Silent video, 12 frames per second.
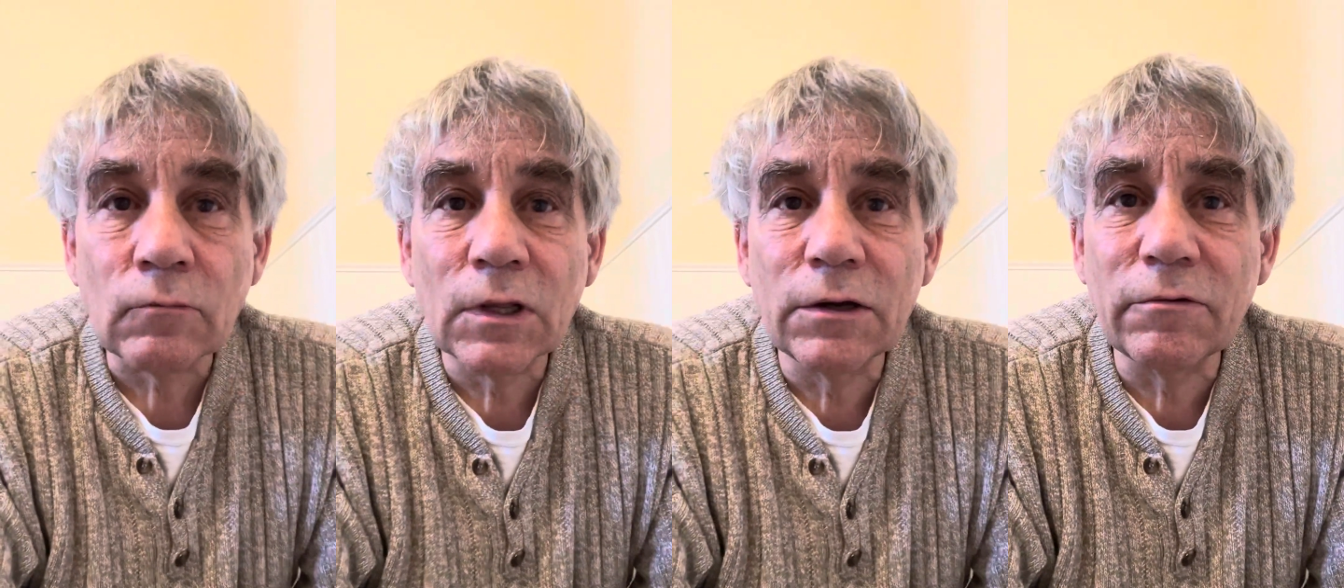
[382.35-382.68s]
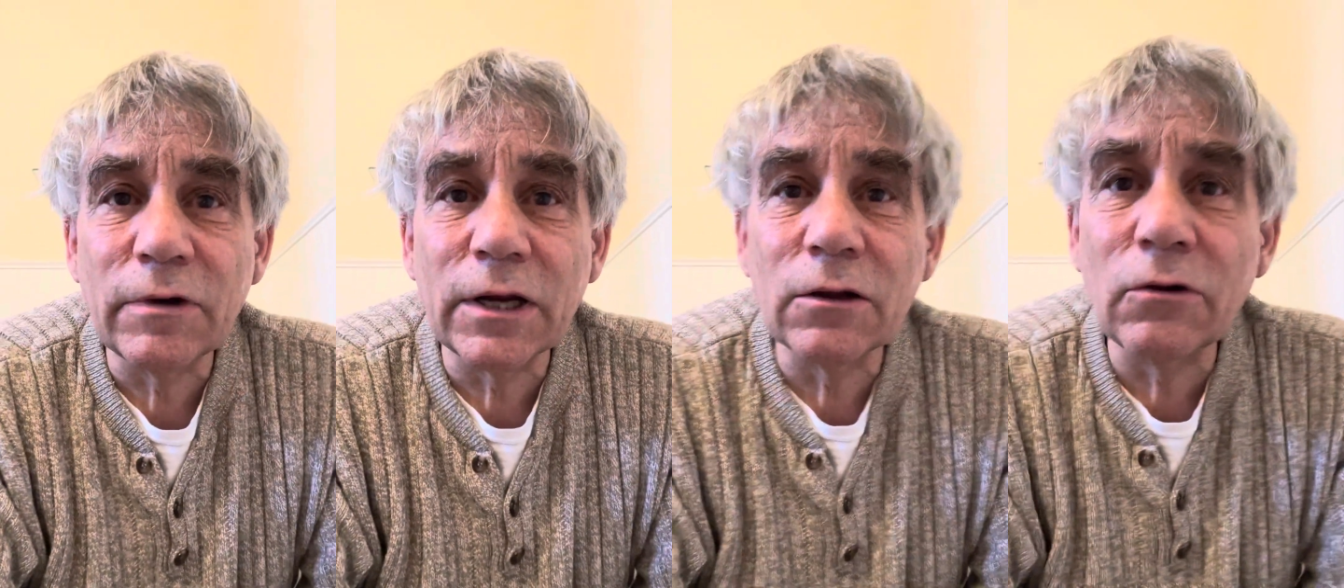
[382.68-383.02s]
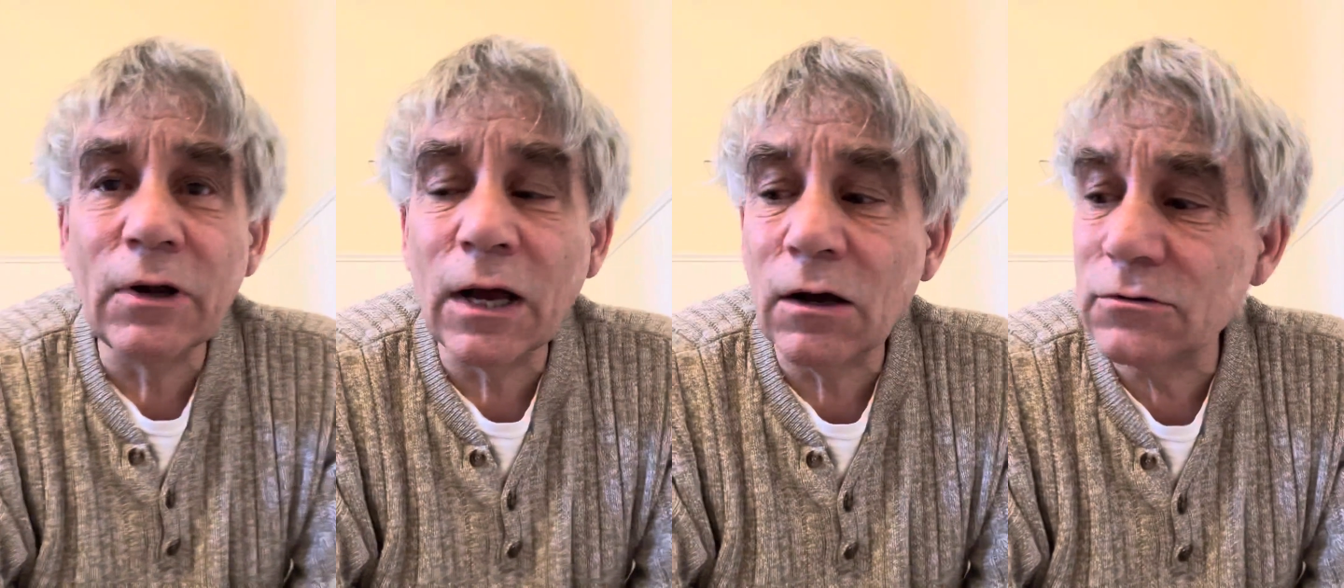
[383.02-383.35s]
In regular
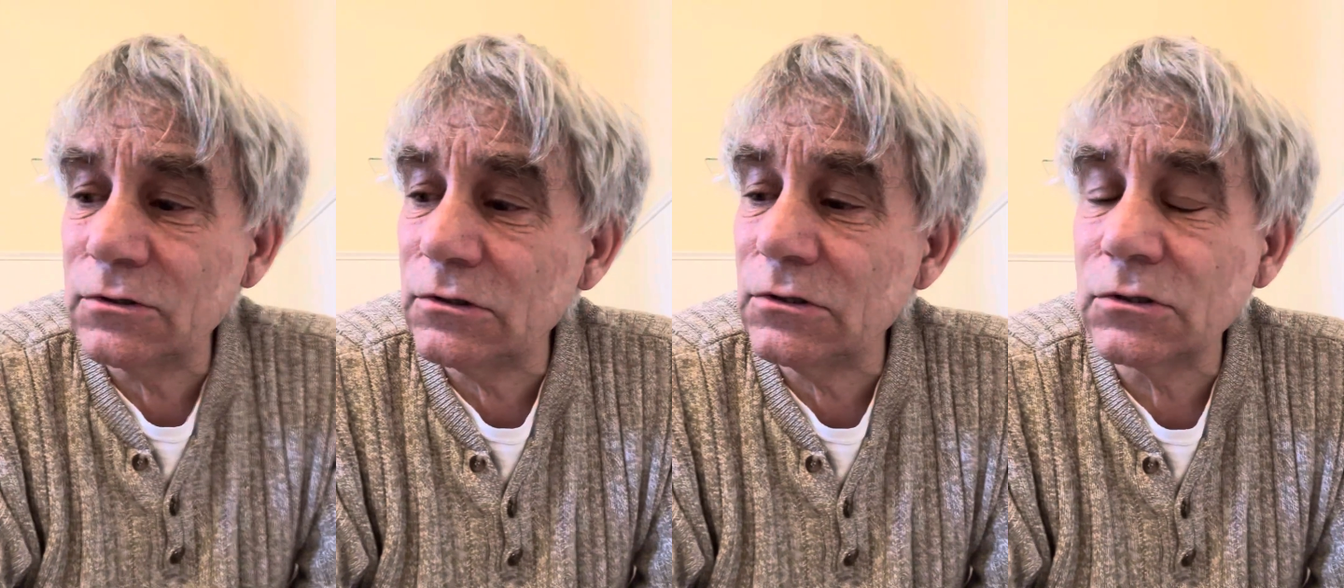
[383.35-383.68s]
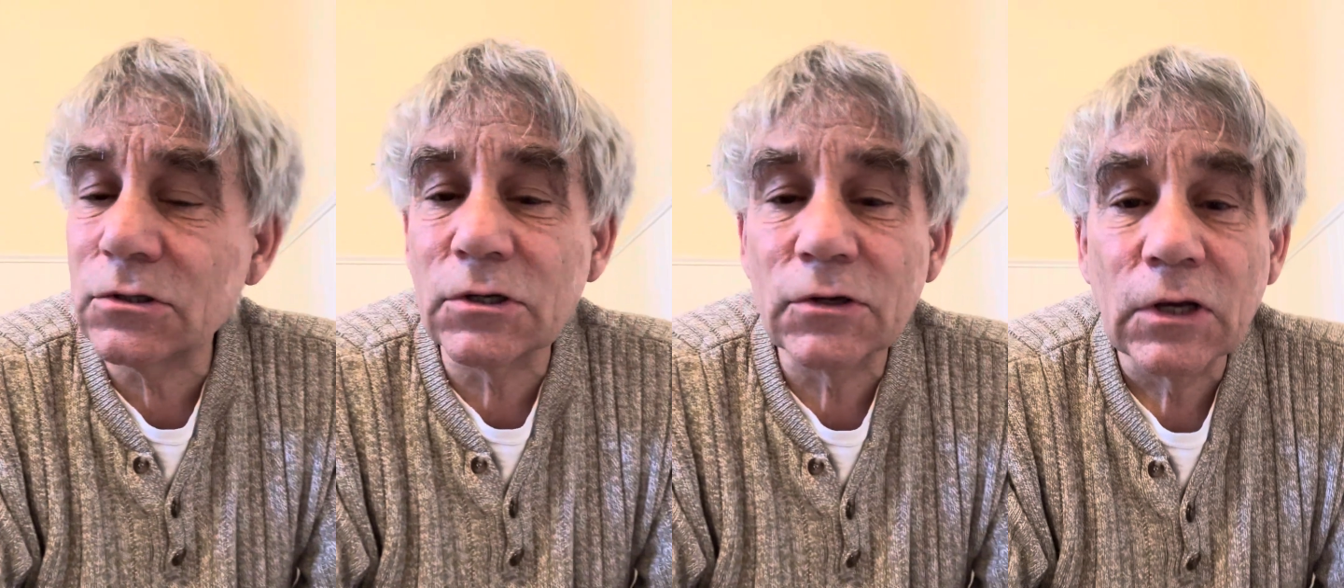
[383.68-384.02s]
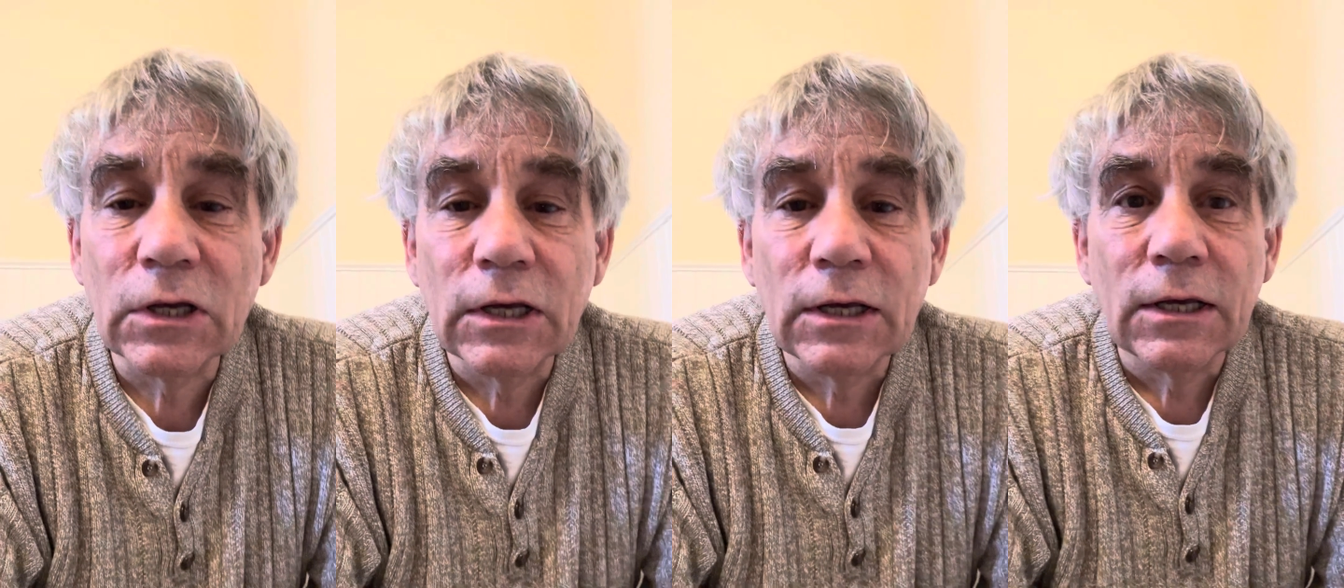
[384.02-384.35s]
houses,
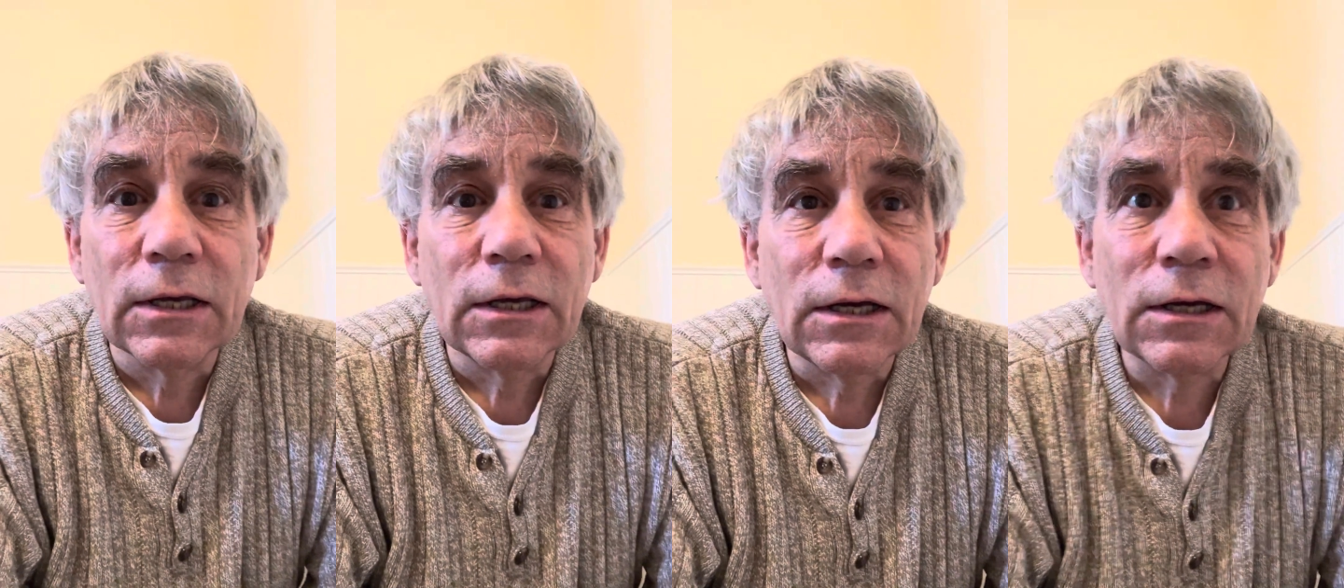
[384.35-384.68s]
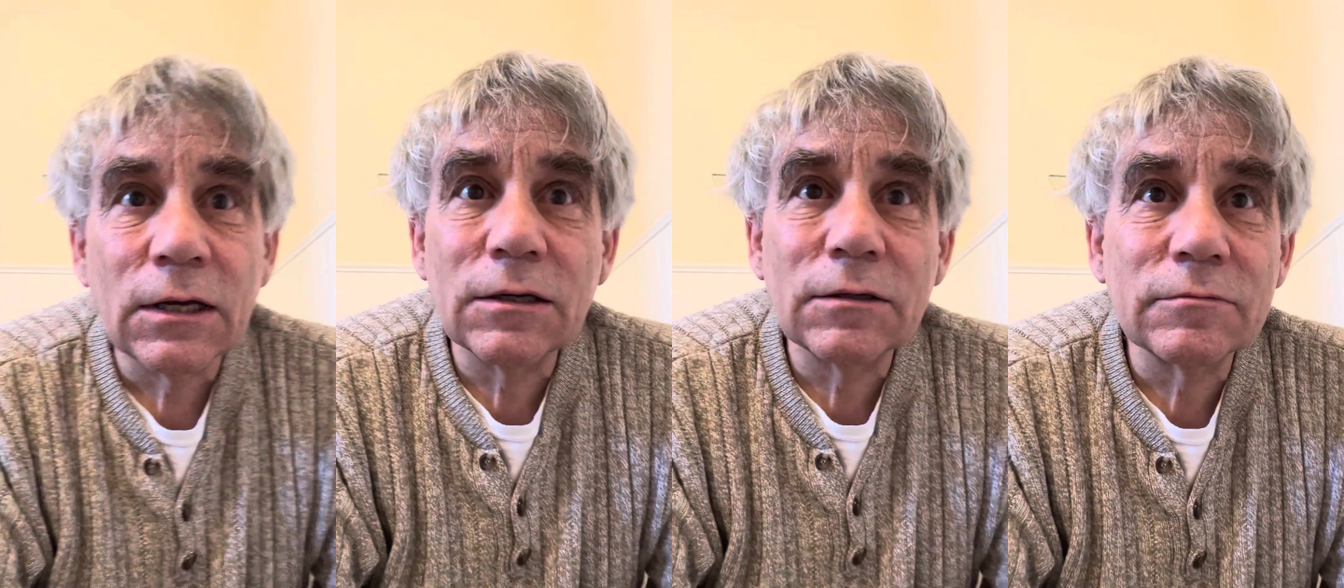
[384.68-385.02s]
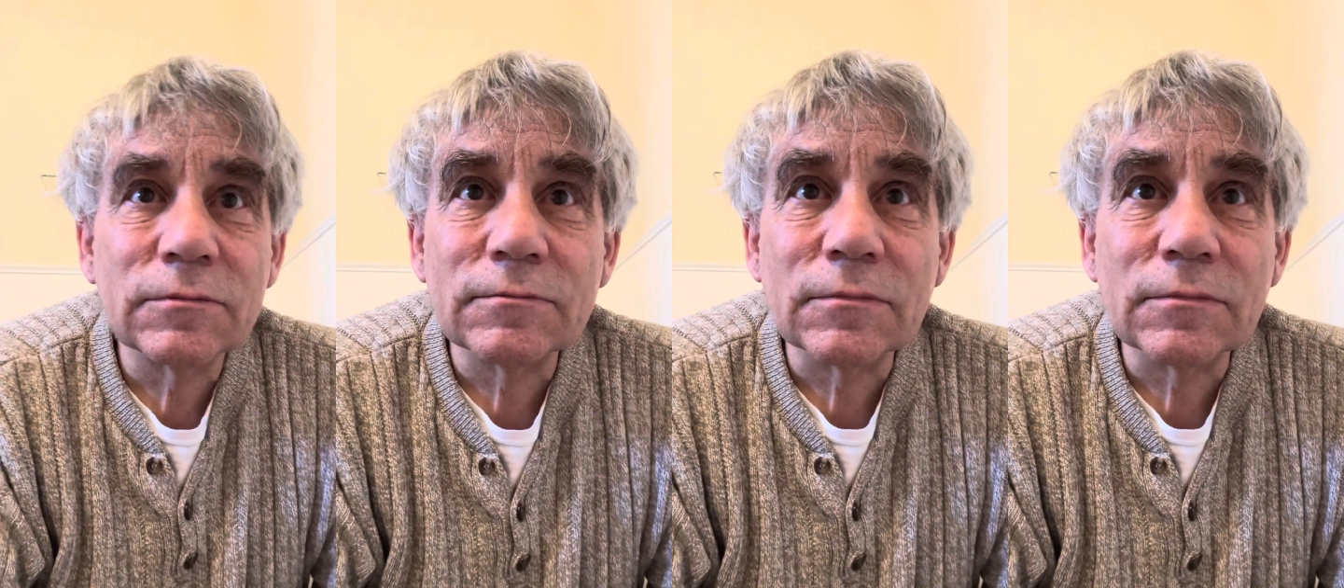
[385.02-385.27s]
a